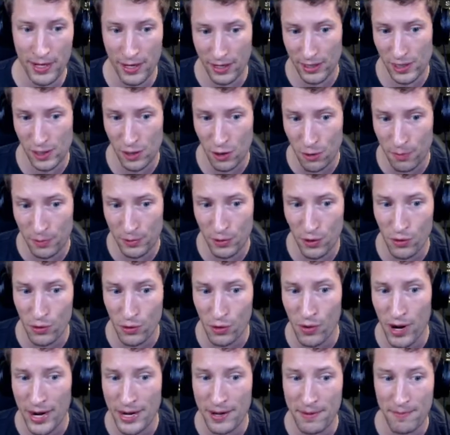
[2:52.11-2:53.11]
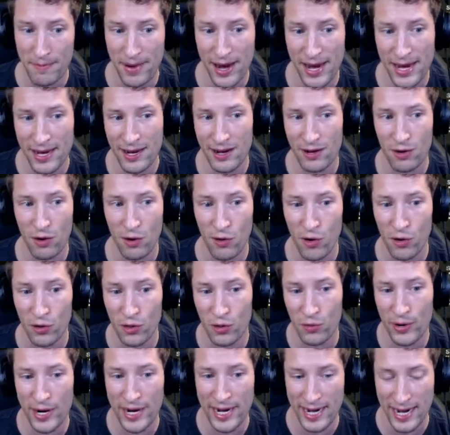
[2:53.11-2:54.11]
your scope don't quite make it all the
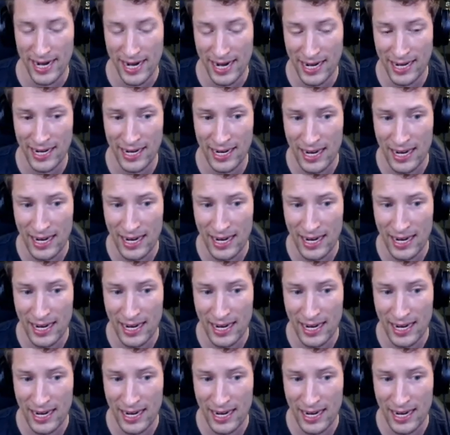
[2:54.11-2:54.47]
way in.